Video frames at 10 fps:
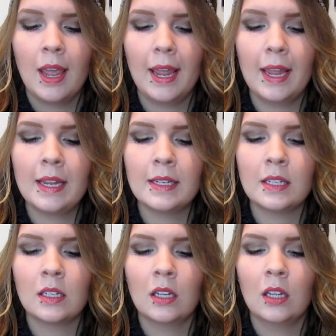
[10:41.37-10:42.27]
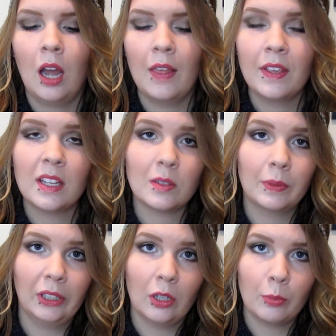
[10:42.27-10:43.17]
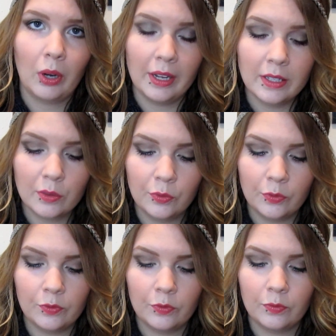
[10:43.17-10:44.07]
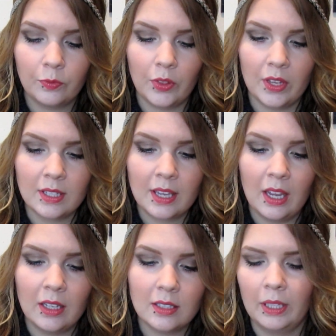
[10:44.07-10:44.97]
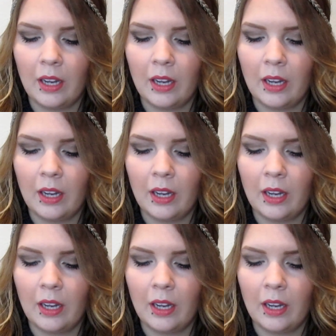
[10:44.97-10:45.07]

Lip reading: and I think it's a really good price for this kit.